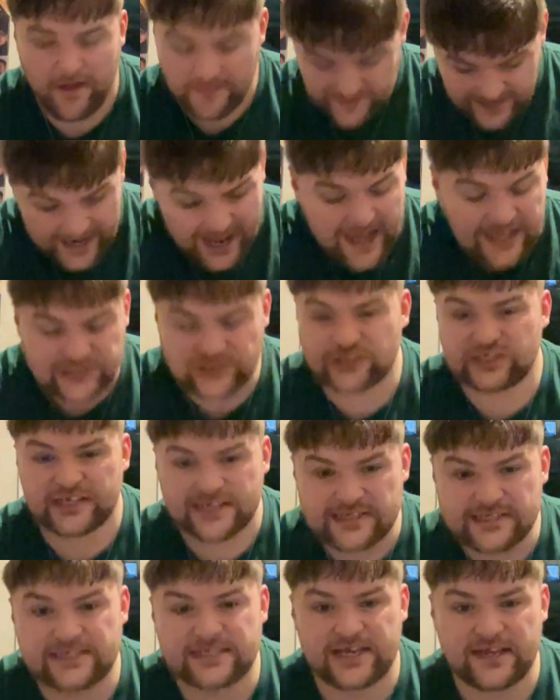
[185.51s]
Are they
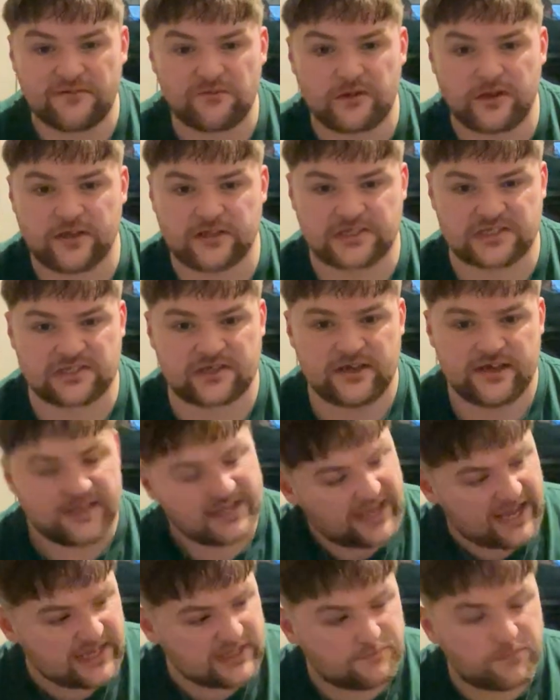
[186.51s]
actually serious?
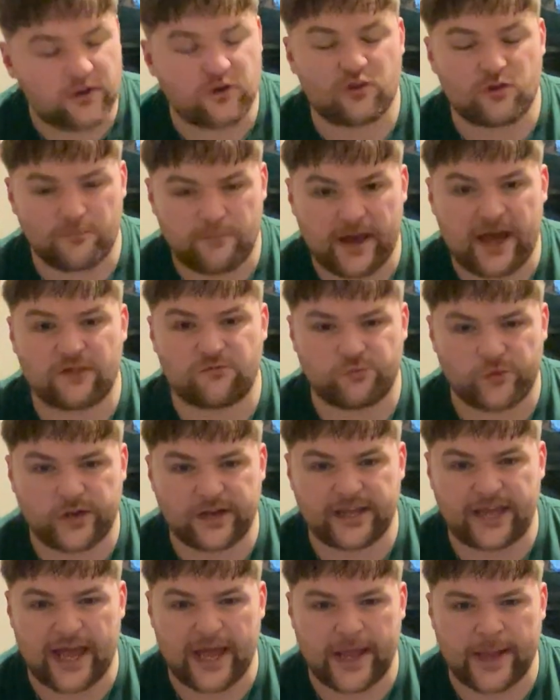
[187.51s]
Yeah, he's been on a bad run
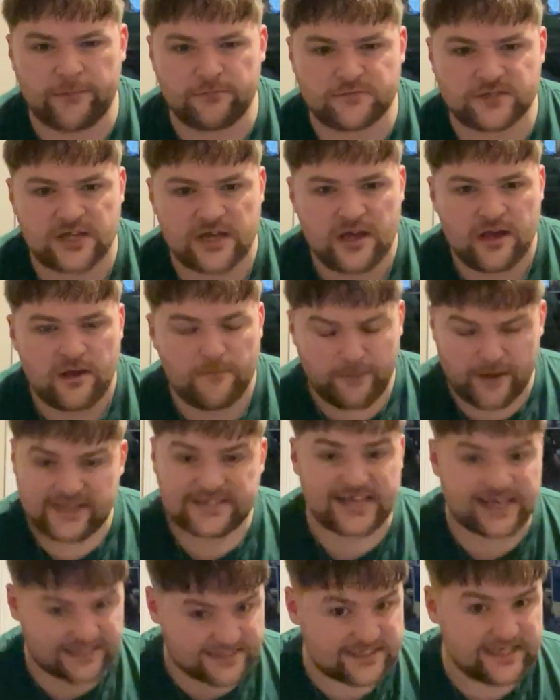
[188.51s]
of games, but
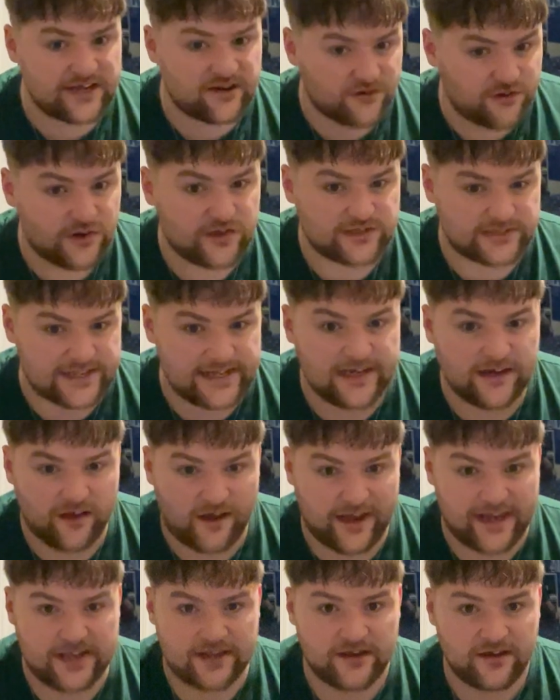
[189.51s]
is that seriously
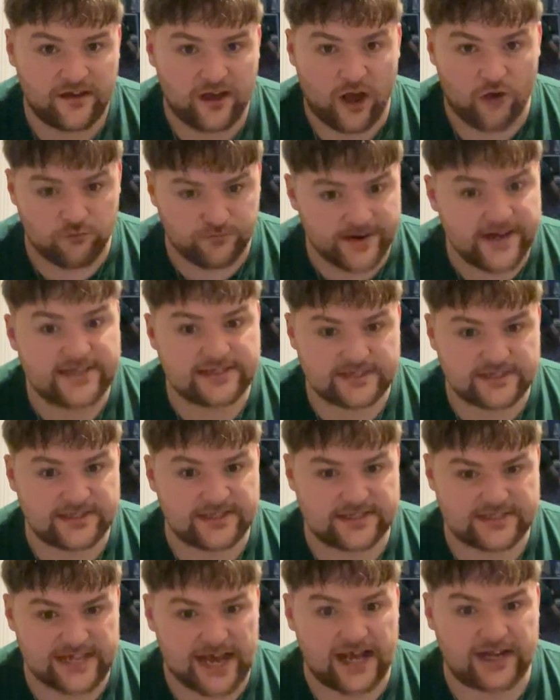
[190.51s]
like a reason
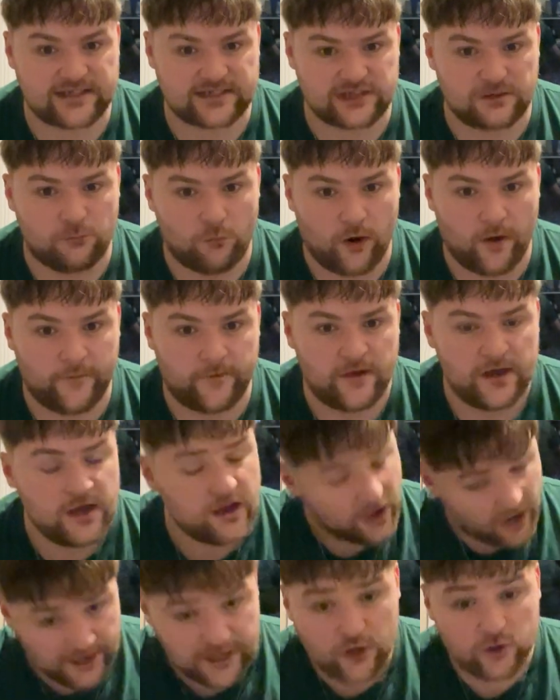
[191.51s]
to sack someone?
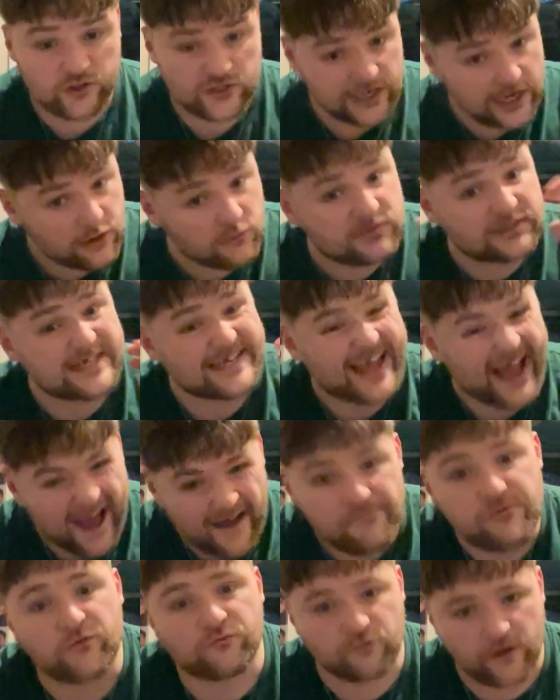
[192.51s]
I know Chelsea
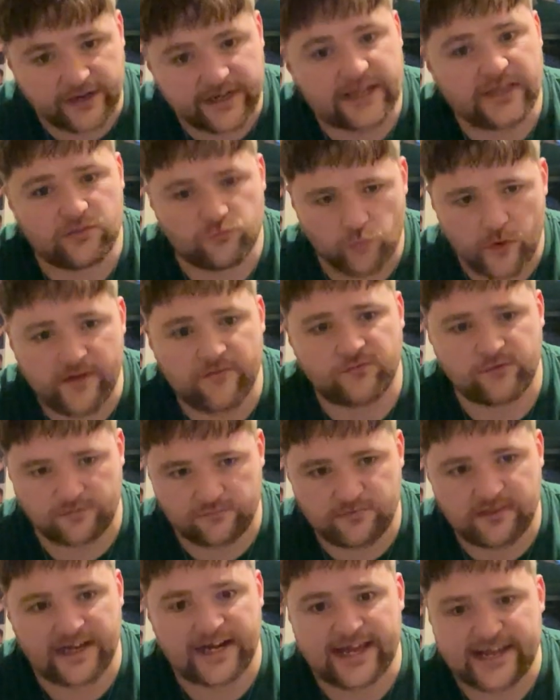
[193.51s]
have a run-in with
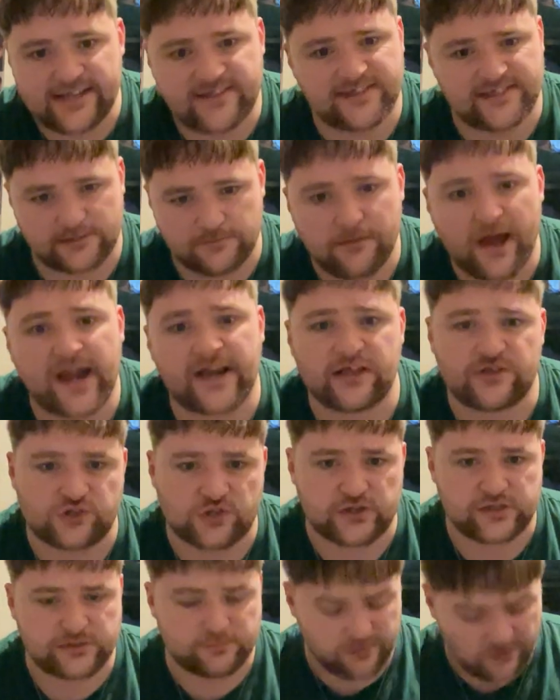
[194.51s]
deleting
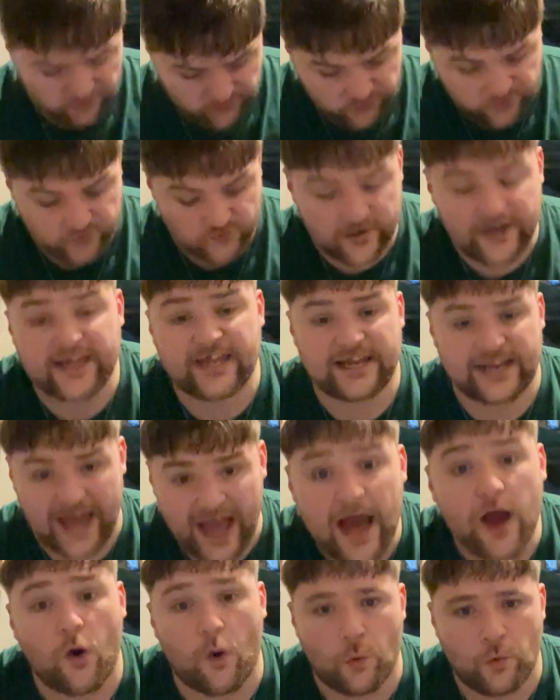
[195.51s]
managers, but friggin'
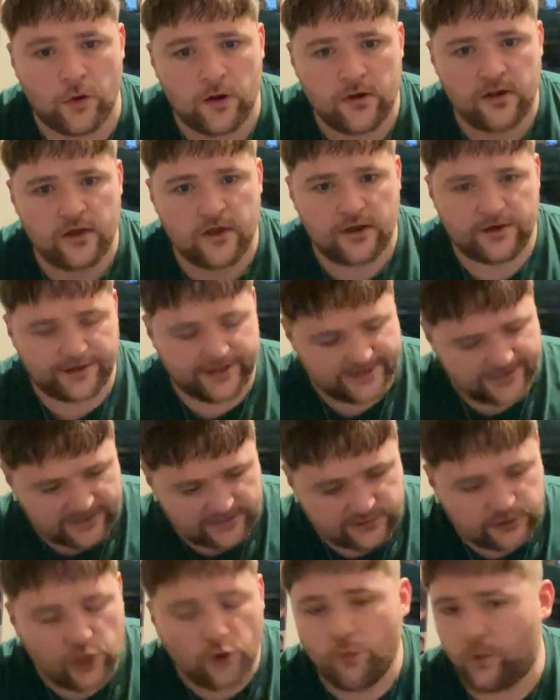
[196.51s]
hell, like,
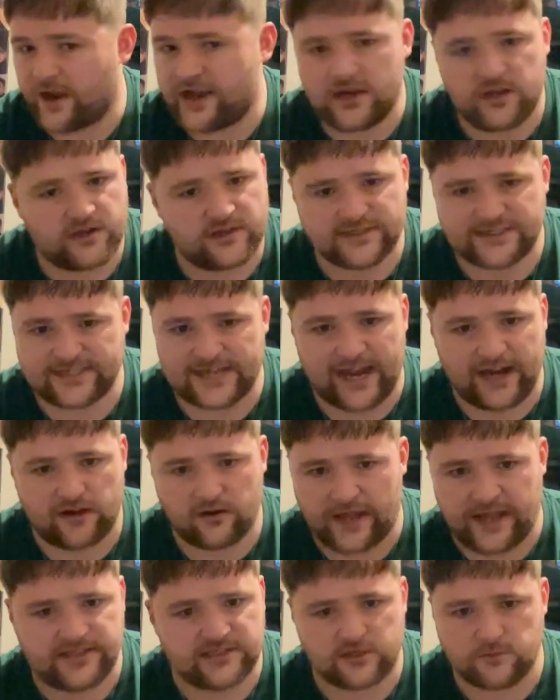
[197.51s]
there's no way you can sack
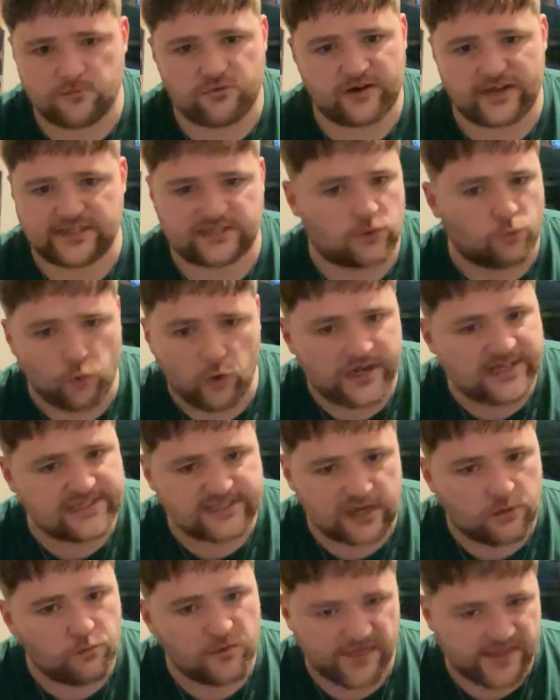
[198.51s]
Enzo Maresca. What he's
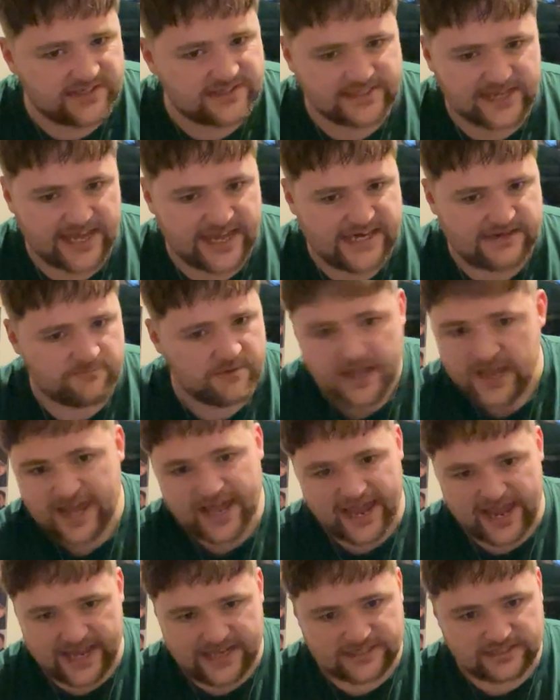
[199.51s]
done with his team
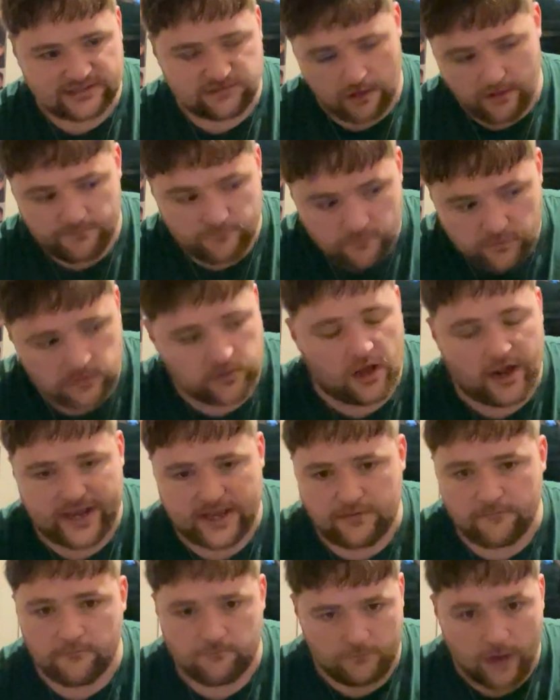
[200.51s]
is,
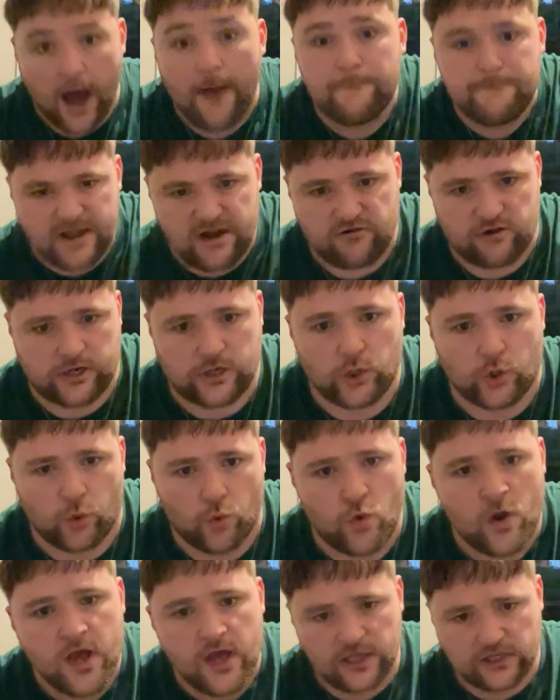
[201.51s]
like, a
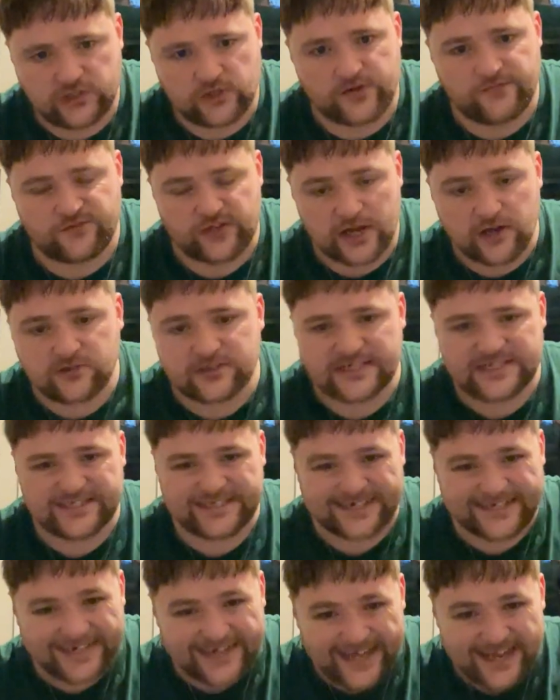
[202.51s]
miracle. So if Chelsea
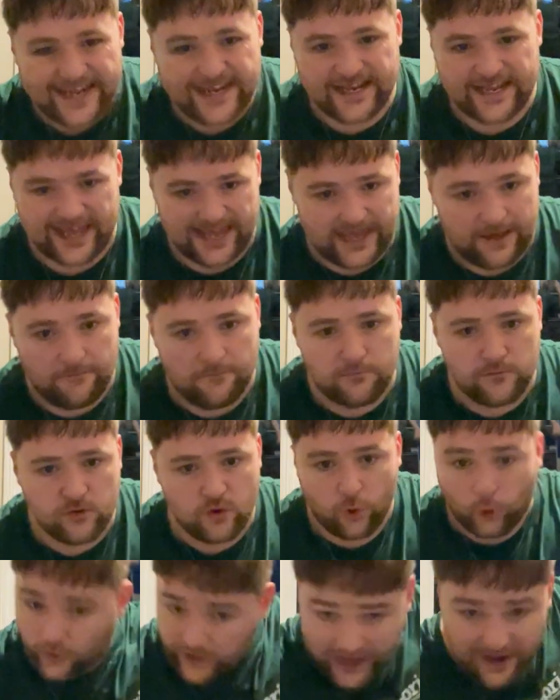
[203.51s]
delete him
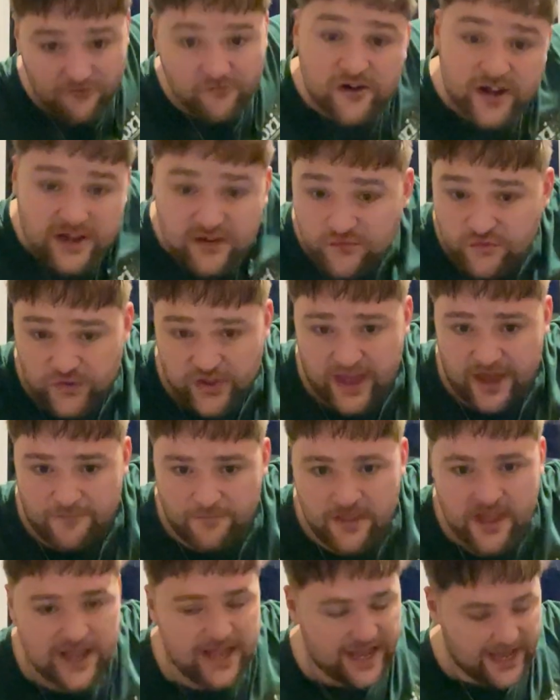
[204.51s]
or get rid of
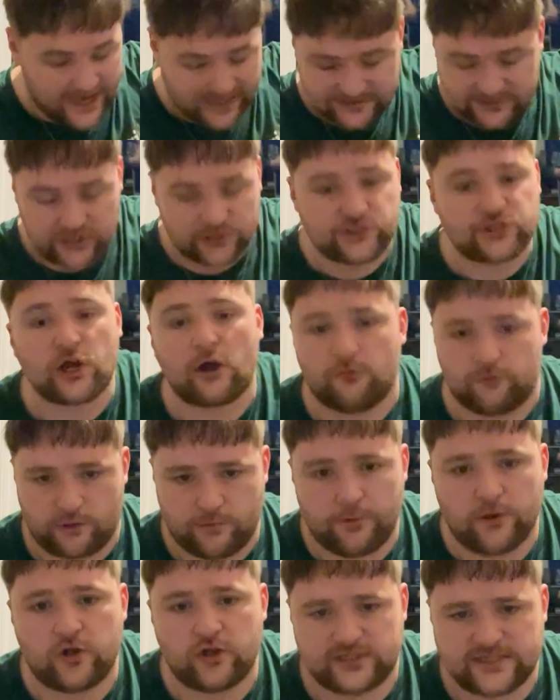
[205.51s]
him, it's a
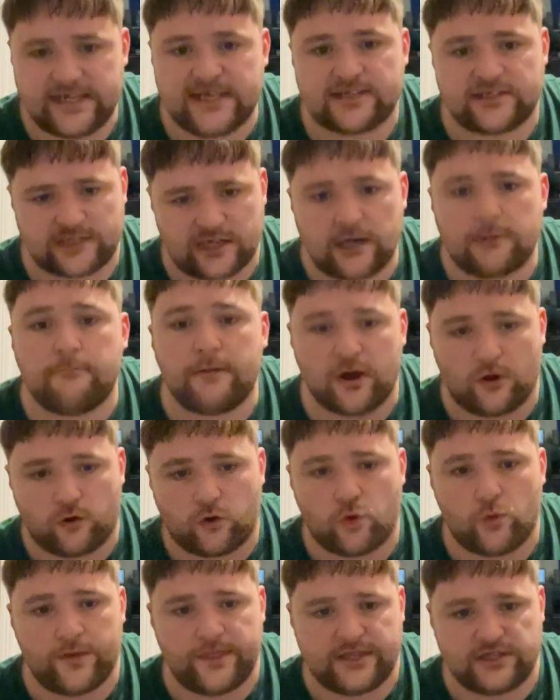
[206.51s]
joke, because he has done a
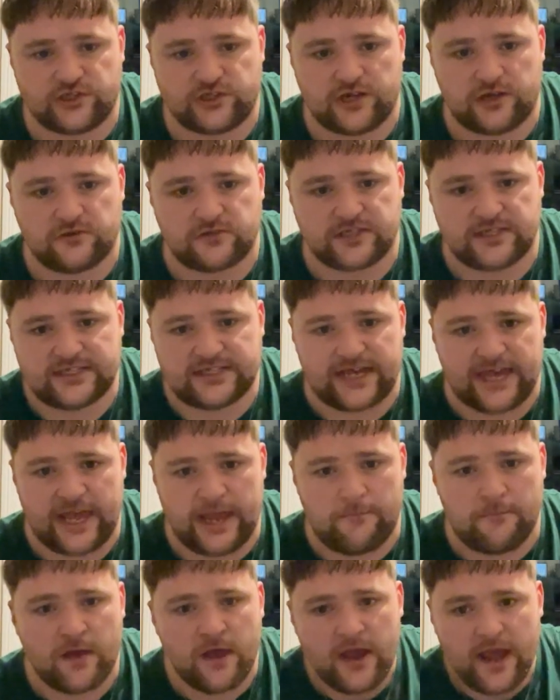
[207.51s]
miracle with this Chelsea
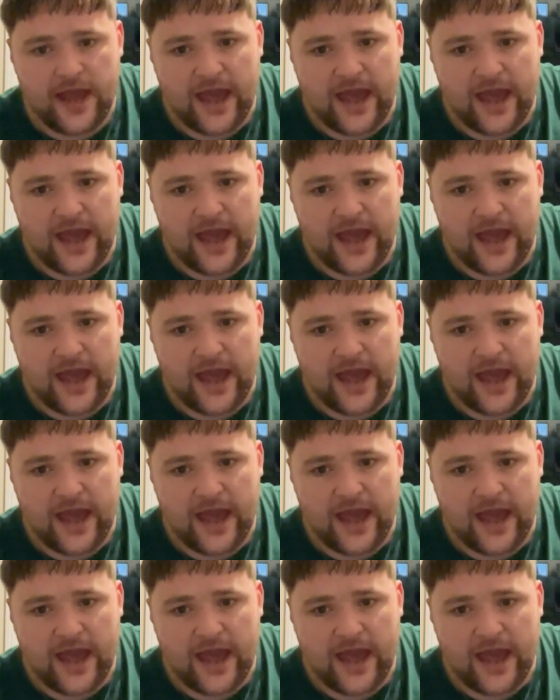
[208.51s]
team.